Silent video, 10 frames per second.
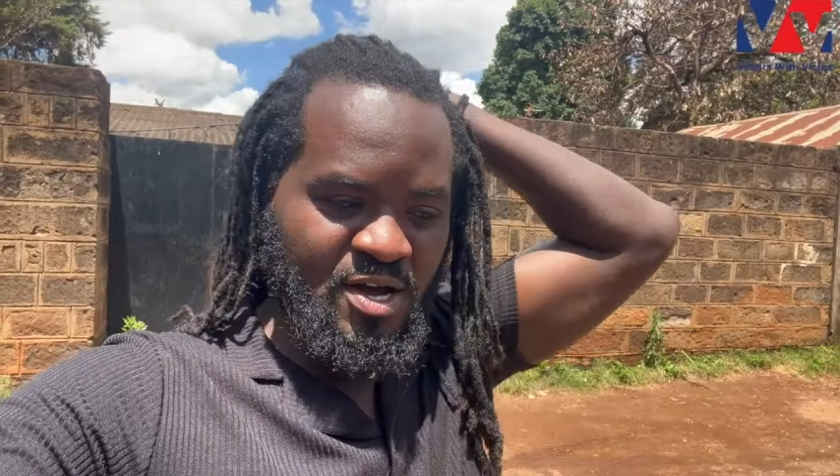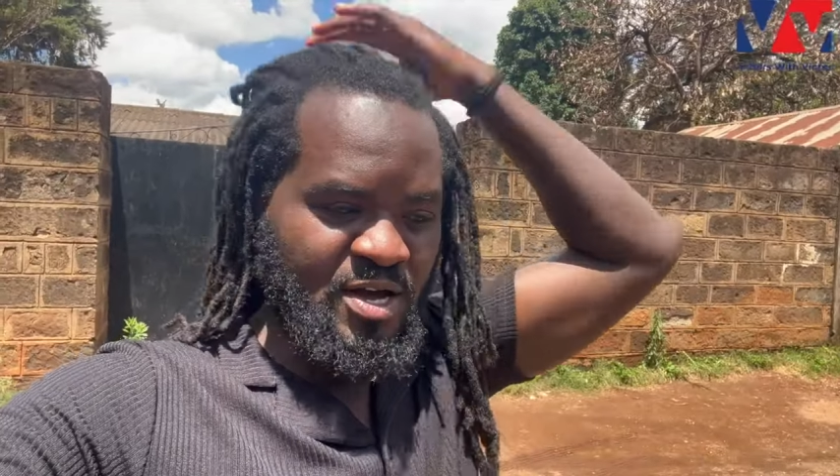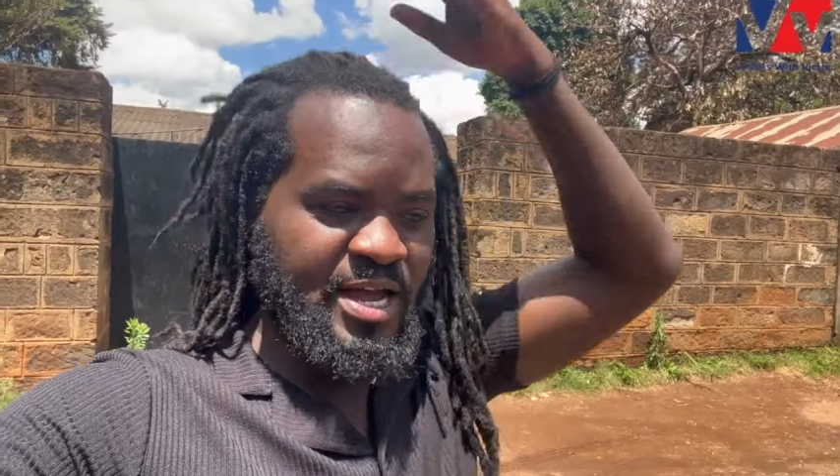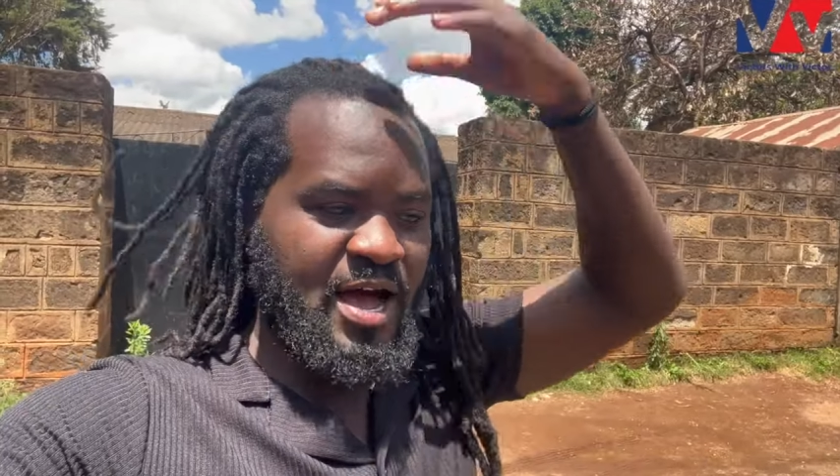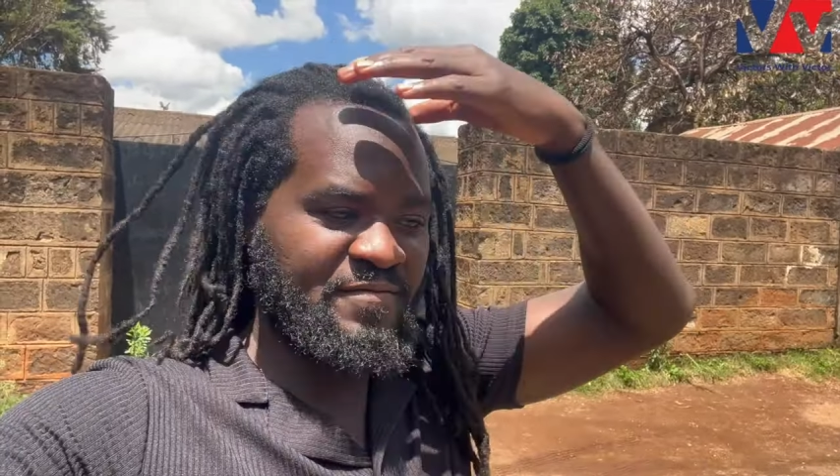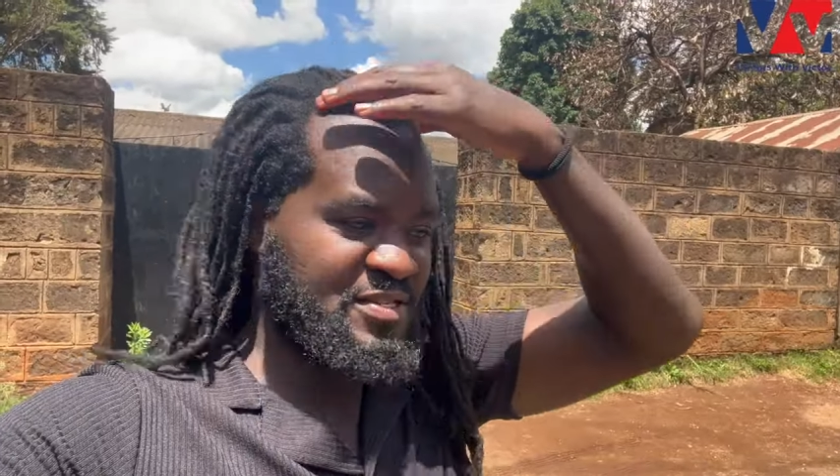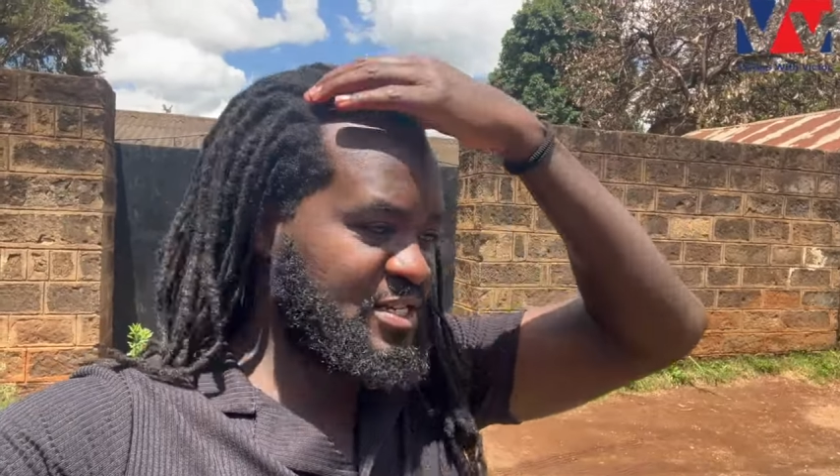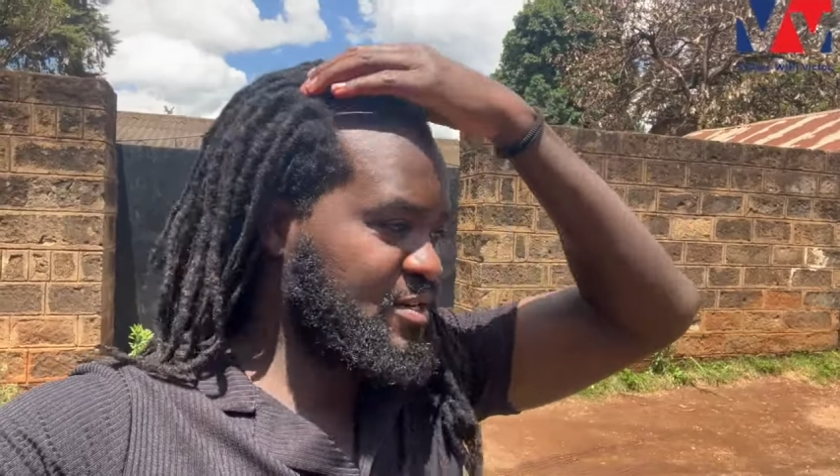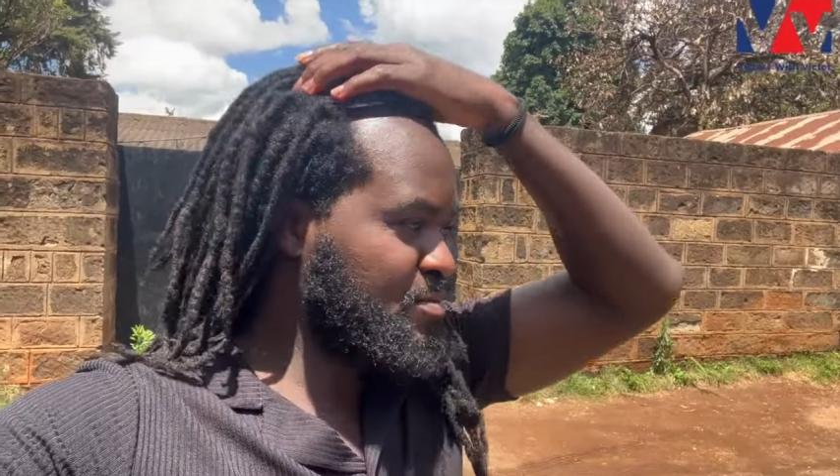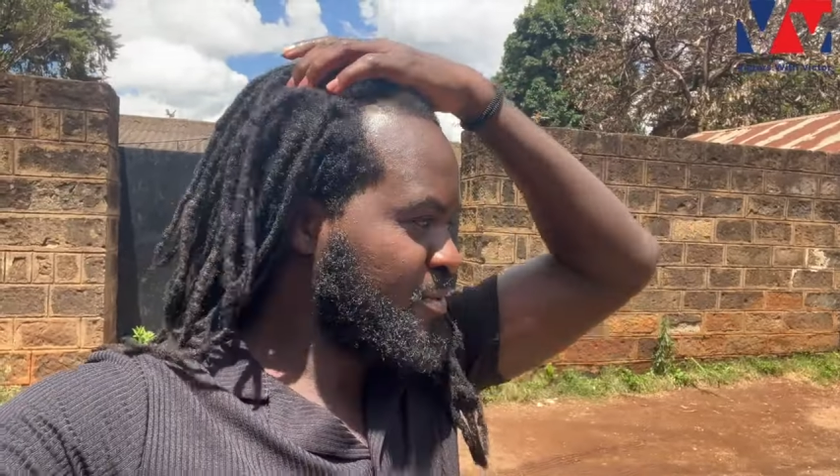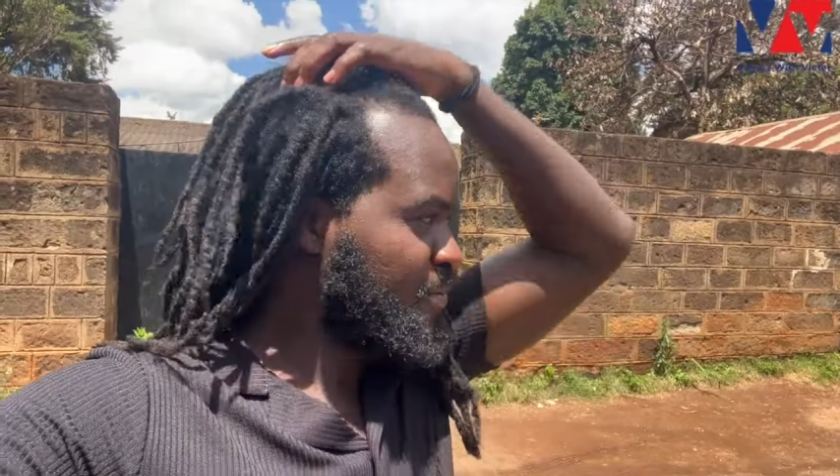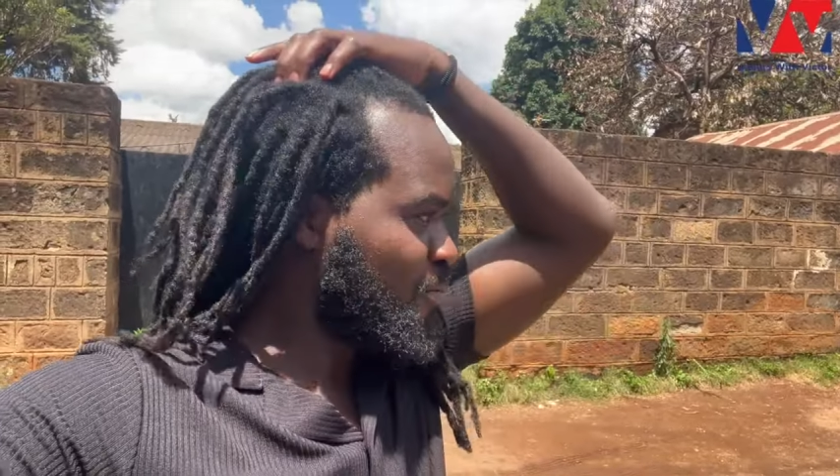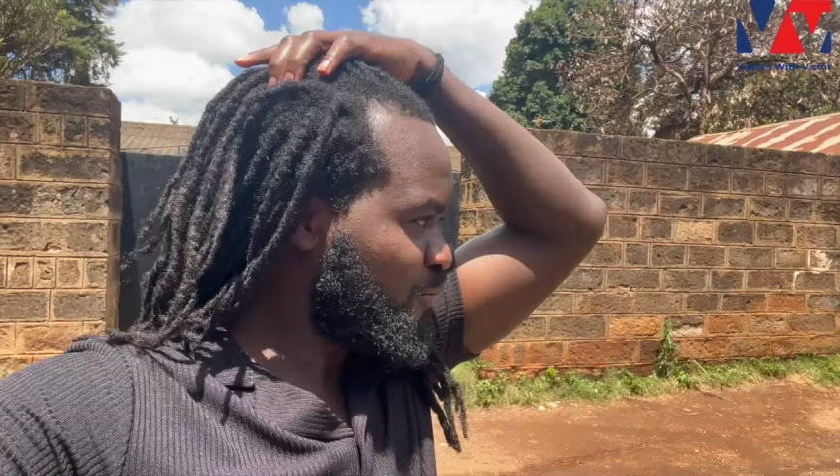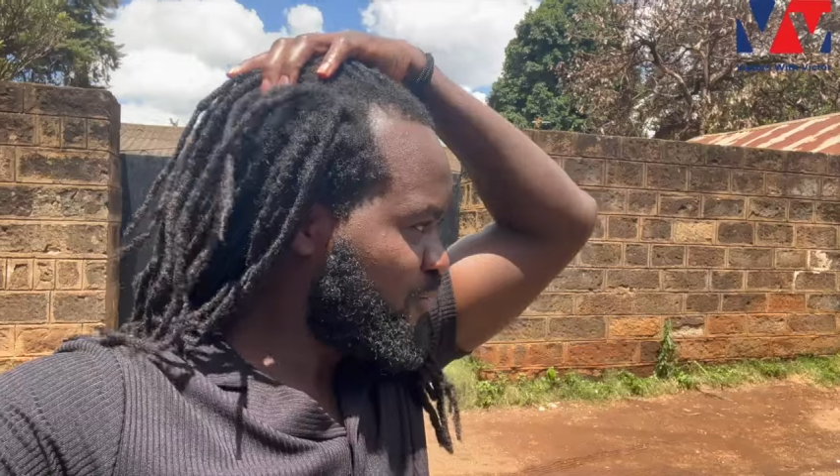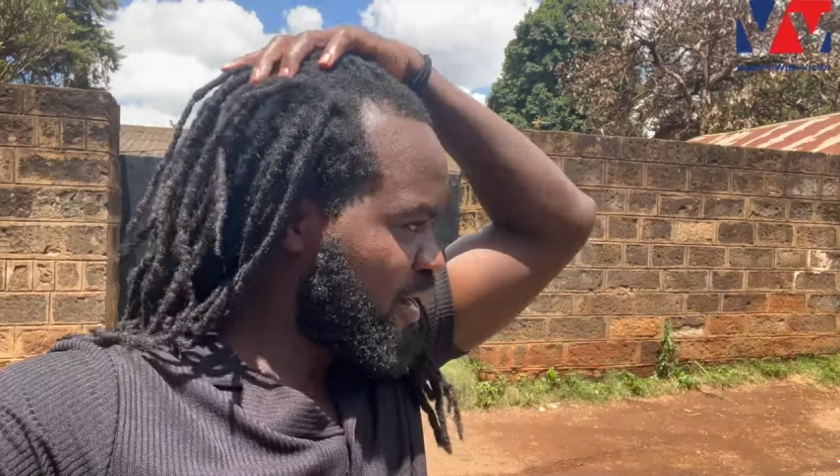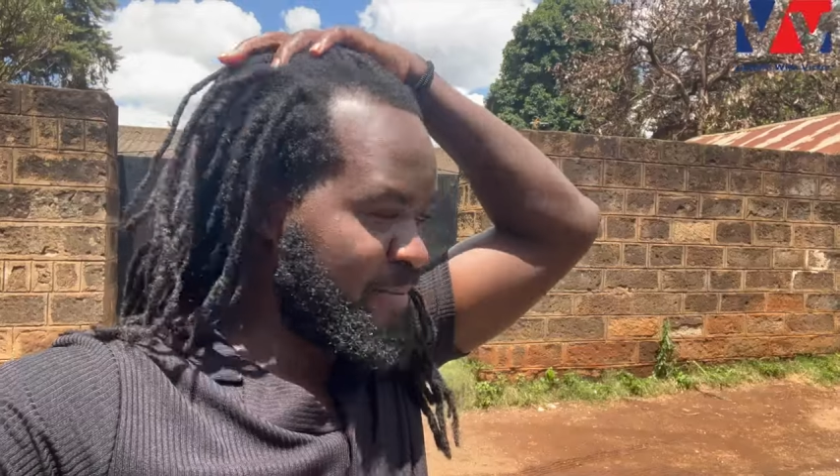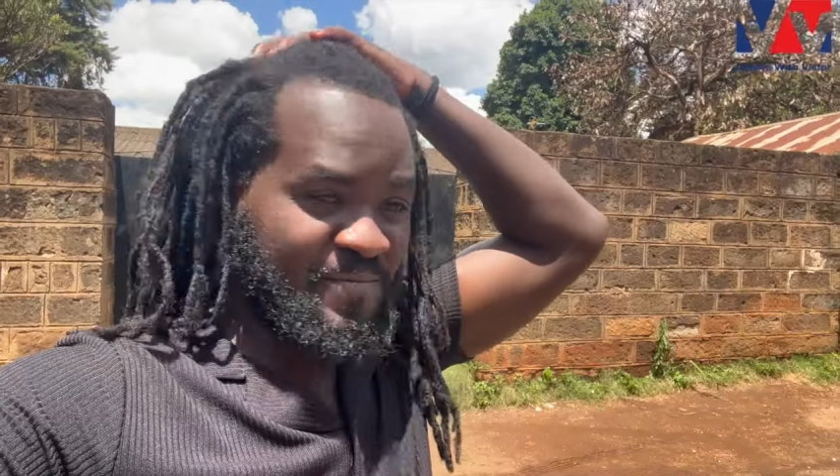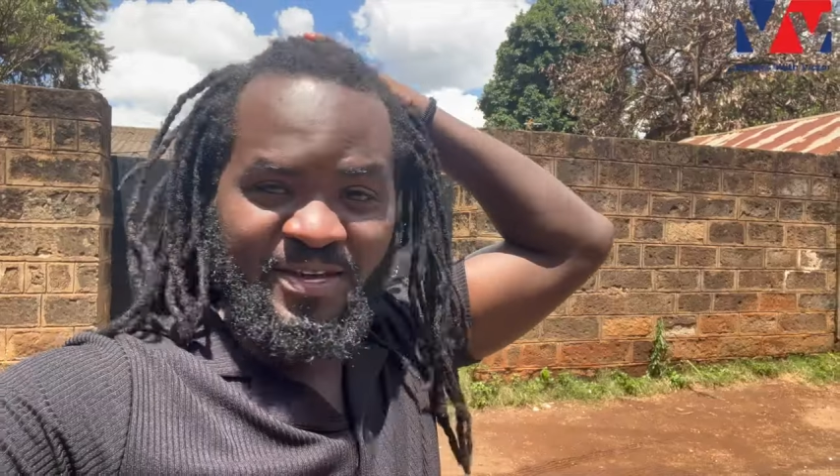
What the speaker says: yeah, I've seen people who come